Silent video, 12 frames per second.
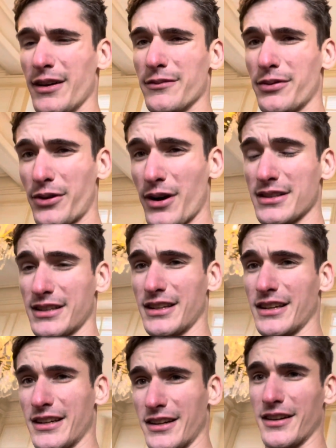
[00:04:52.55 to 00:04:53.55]
progressing
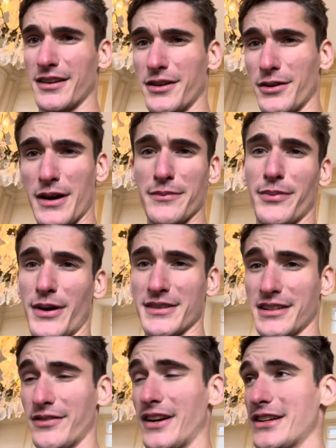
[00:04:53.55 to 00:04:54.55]
in a great
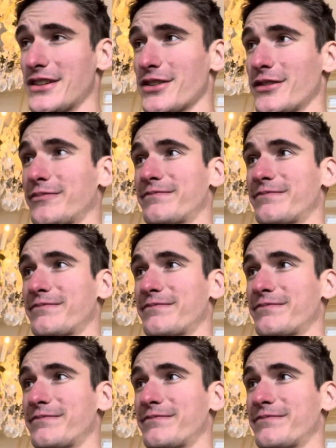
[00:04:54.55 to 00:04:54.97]
positive nature.